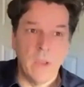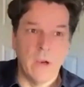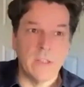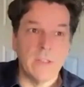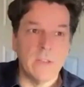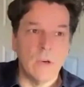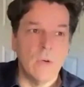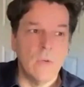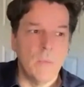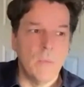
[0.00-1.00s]
are
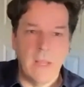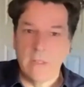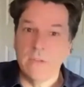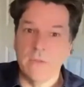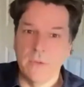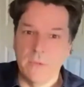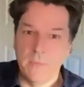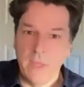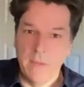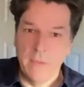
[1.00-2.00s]
so masterful
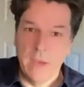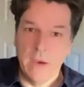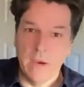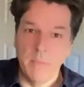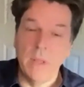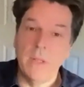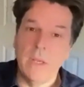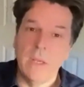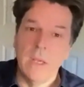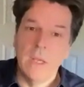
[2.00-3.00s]
in their
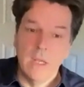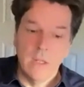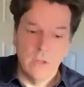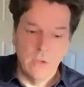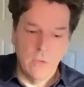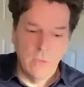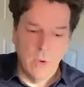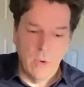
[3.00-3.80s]
ability to